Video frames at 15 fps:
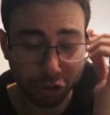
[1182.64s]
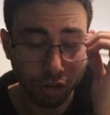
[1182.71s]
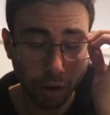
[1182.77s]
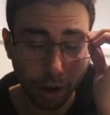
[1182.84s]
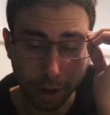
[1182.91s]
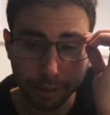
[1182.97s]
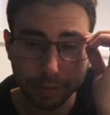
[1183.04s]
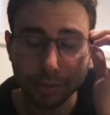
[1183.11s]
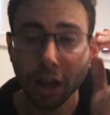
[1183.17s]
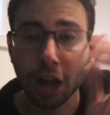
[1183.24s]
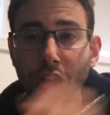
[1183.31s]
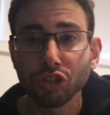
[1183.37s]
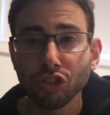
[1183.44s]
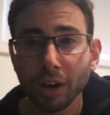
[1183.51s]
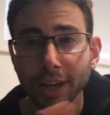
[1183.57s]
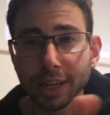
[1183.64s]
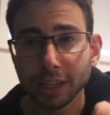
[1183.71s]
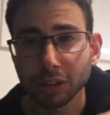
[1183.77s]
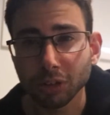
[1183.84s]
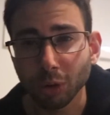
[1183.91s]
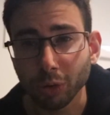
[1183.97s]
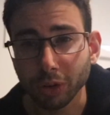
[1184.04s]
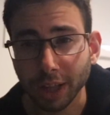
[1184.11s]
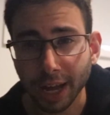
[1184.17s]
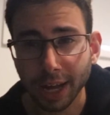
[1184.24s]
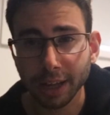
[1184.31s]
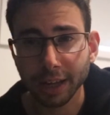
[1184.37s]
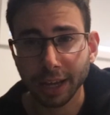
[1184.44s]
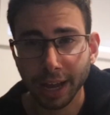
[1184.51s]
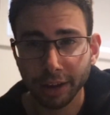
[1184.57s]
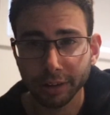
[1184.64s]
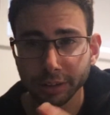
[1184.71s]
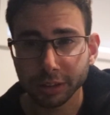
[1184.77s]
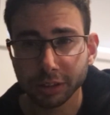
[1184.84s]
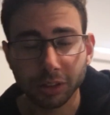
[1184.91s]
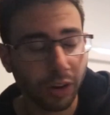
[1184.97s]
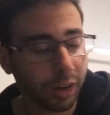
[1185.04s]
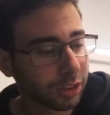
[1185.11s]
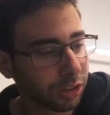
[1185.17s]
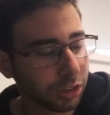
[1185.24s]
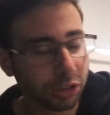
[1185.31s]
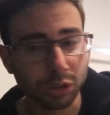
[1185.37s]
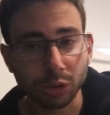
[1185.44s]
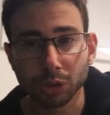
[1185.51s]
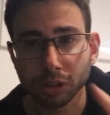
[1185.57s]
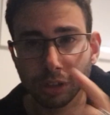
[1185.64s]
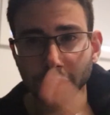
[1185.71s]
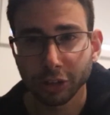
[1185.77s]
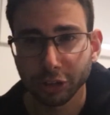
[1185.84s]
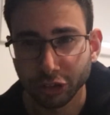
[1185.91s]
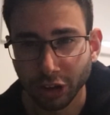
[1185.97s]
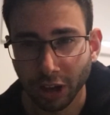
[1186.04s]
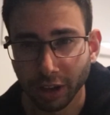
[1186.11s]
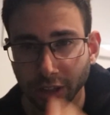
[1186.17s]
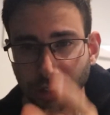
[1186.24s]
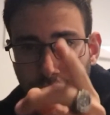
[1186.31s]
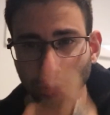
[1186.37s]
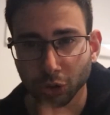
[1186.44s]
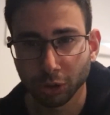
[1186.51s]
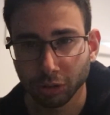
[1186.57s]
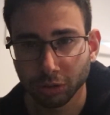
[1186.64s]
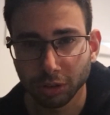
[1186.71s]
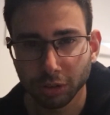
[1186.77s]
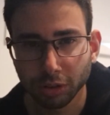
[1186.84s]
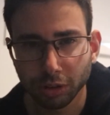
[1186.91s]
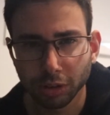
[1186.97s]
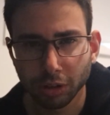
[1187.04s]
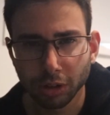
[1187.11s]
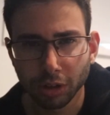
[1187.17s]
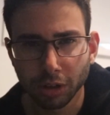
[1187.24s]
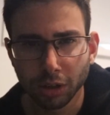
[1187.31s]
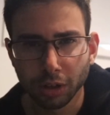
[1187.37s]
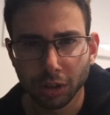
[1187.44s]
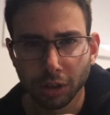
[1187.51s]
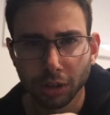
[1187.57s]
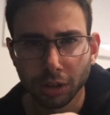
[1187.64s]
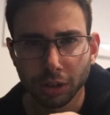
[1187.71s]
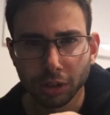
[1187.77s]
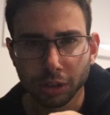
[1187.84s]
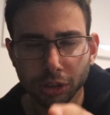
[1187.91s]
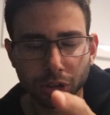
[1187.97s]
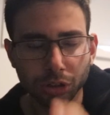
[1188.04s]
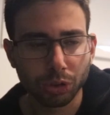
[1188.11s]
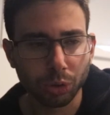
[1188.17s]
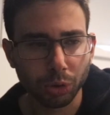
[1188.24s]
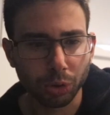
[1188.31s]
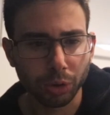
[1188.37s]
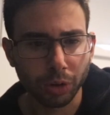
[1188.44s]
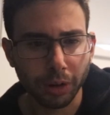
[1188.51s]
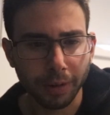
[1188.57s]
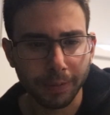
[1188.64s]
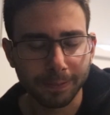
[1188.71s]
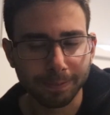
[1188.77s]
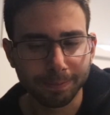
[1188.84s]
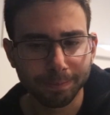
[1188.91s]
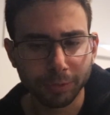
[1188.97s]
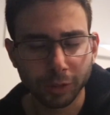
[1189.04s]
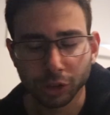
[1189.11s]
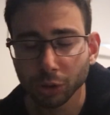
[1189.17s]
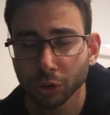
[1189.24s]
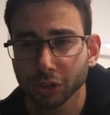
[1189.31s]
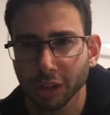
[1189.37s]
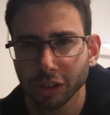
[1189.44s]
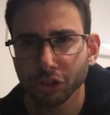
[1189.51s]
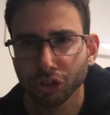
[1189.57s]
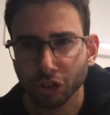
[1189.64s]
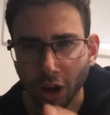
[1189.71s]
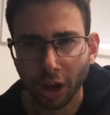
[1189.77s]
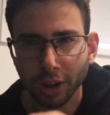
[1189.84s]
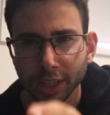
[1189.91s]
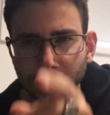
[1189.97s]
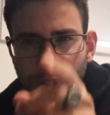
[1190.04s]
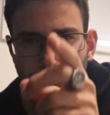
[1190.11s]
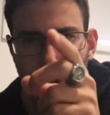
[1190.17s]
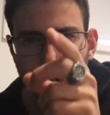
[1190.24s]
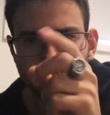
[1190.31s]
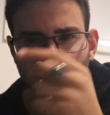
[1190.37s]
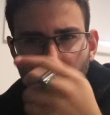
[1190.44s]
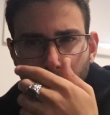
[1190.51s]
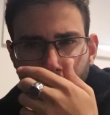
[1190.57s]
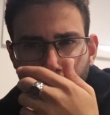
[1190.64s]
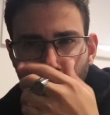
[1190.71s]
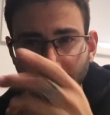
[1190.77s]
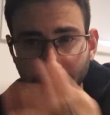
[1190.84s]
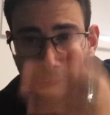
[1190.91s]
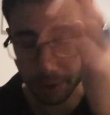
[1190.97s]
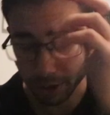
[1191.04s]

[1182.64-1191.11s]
try. I'll try getting to all the characters. Alright, so you saw Sergeant Charlie and you saw Sergeant Charlie and you saw Frank